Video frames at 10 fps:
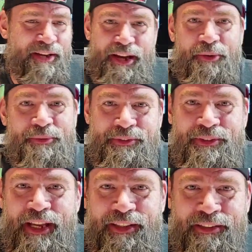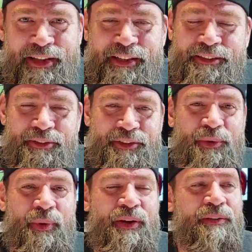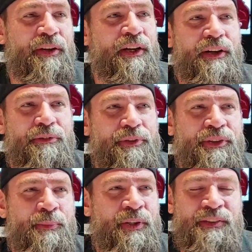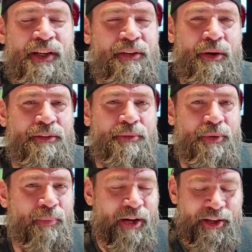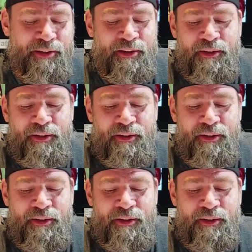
I don't like the taste of it too well for some reason. I don't, I don't know why.